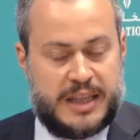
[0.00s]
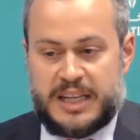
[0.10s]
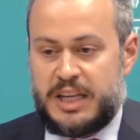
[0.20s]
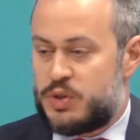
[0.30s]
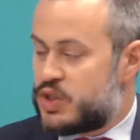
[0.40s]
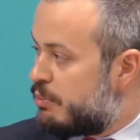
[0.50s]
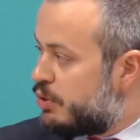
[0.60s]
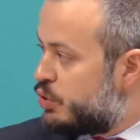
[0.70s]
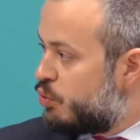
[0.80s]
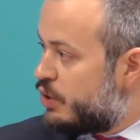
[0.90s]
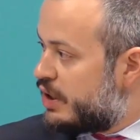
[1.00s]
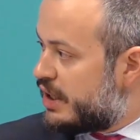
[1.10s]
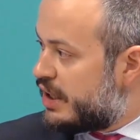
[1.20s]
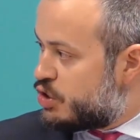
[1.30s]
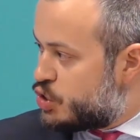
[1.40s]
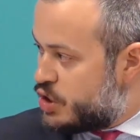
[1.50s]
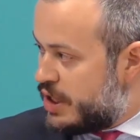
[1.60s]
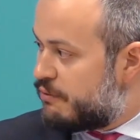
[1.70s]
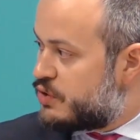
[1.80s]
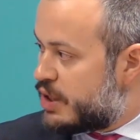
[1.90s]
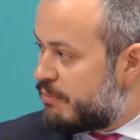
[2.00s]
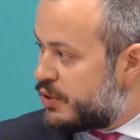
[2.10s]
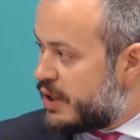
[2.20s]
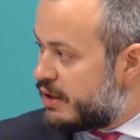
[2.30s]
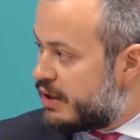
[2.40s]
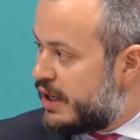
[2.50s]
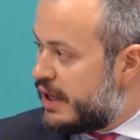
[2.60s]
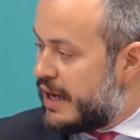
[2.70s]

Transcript: that he was able to really achieve something